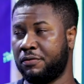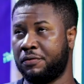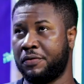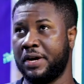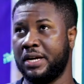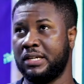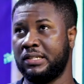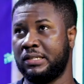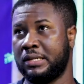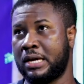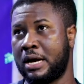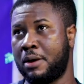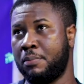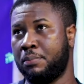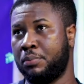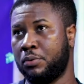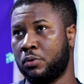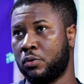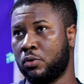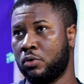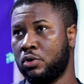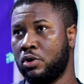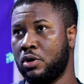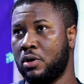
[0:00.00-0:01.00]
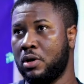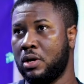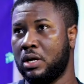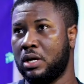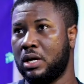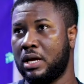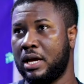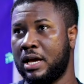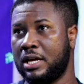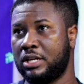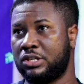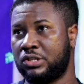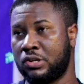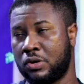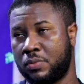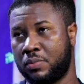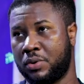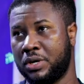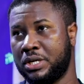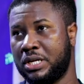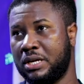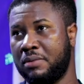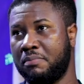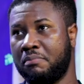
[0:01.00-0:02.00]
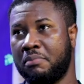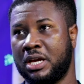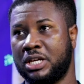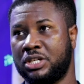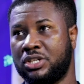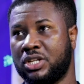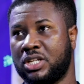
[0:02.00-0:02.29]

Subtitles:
For example, if somebody may